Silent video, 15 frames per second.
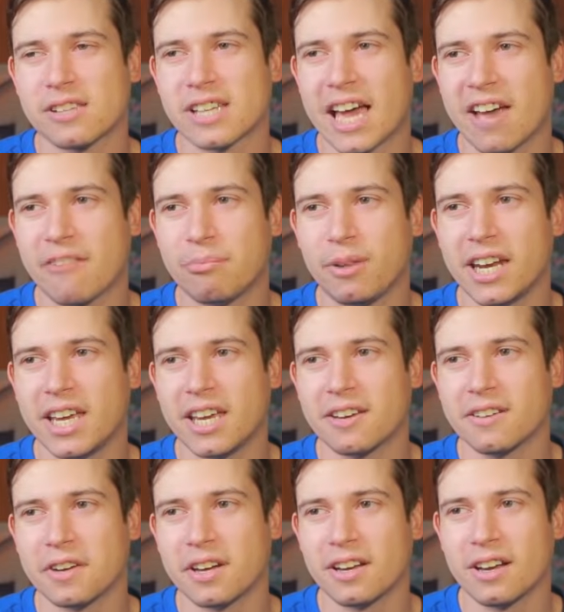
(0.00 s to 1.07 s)
I have plenty
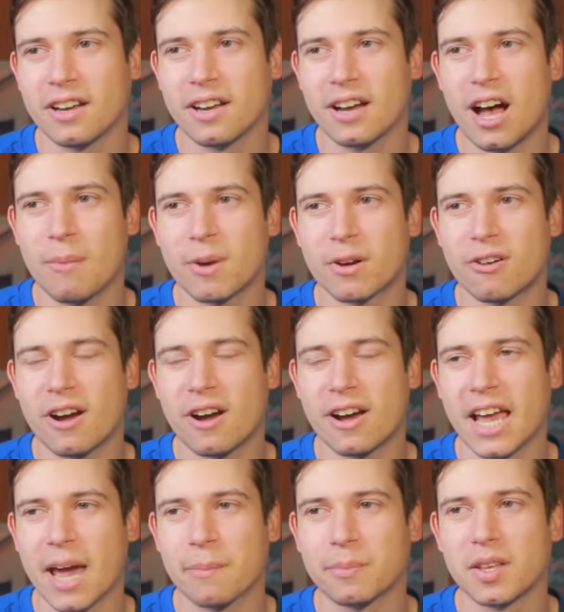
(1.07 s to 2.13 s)
of Amon-Ra and
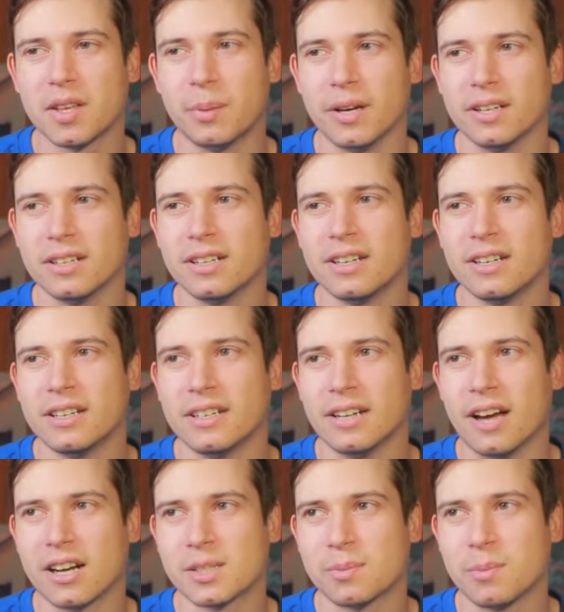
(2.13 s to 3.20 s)
Hampton, but
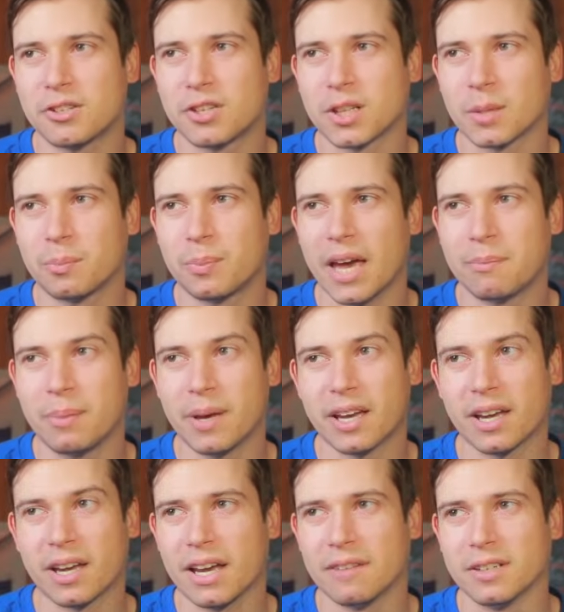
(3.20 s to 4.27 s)
not as much at pick
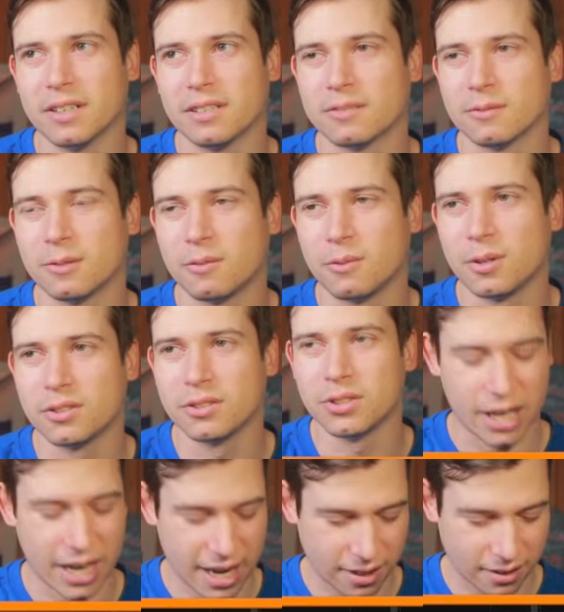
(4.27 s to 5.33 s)
11. We'll do
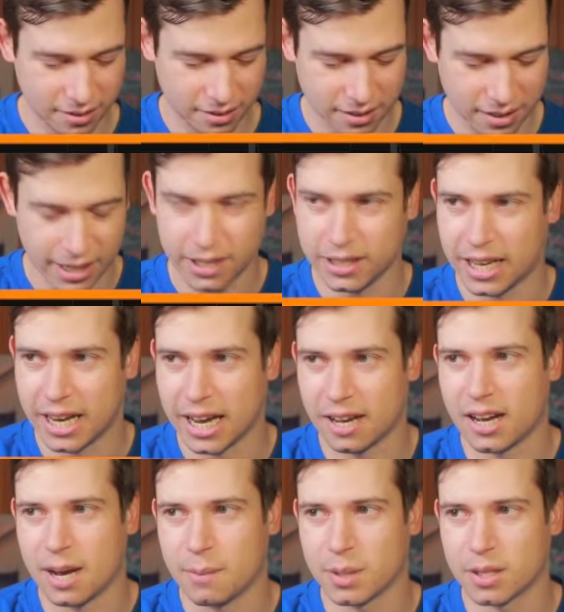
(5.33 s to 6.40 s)
that. Hell yeah.
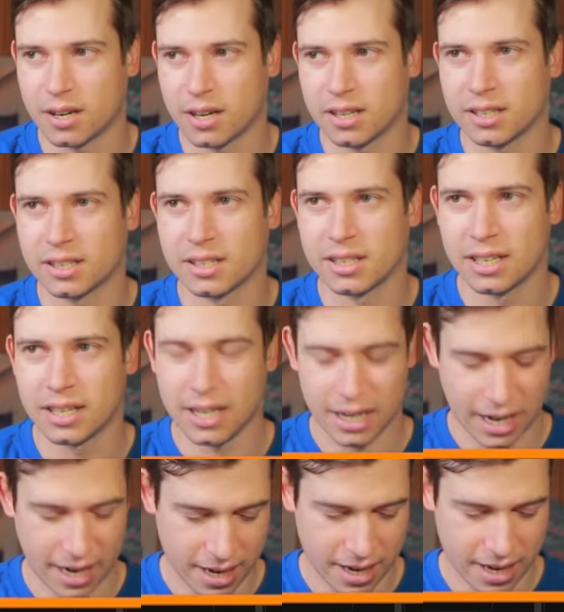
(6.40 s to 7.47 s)
Amon-Ra
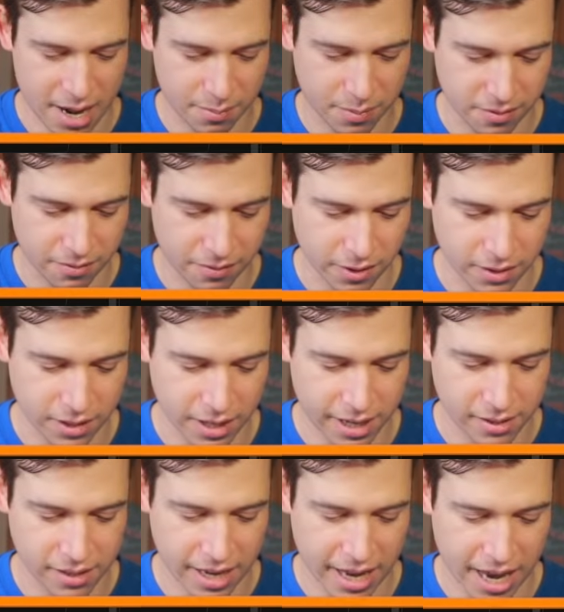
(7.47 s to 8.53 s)
and Hampton feels
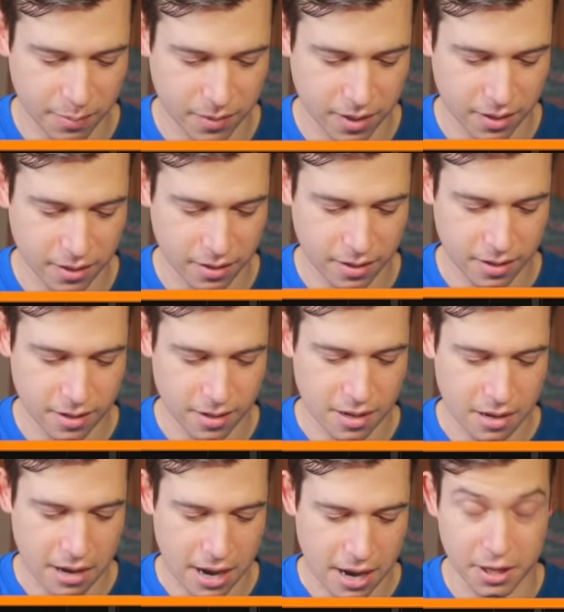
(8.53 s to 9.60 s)
nice. Hampton,
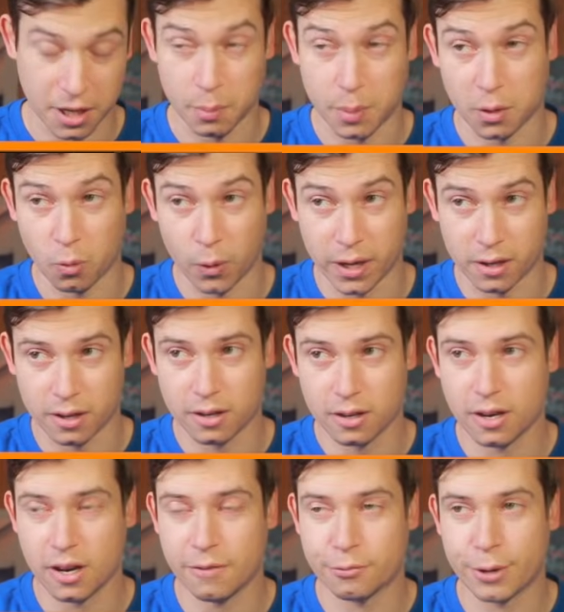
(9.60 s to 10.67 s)
I think a big winner
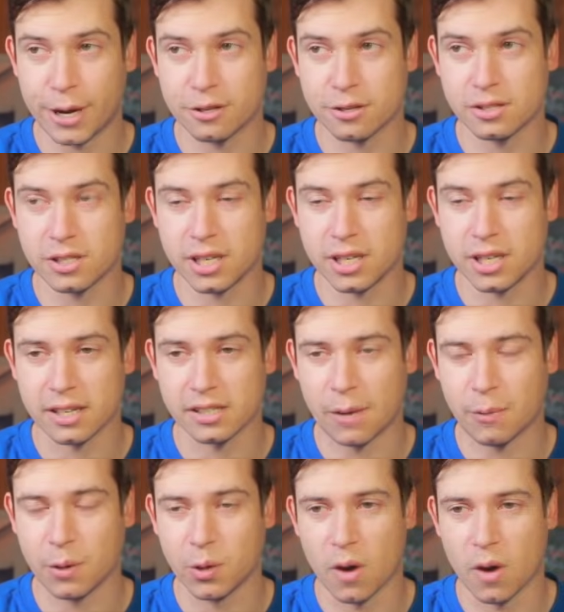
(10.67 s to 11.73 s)
of free agency. Like, say what
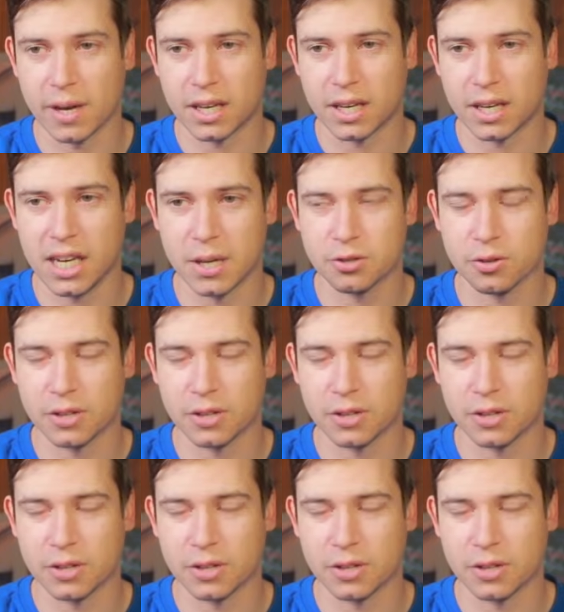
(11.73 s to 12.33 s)
you want about Keaton Mitchell.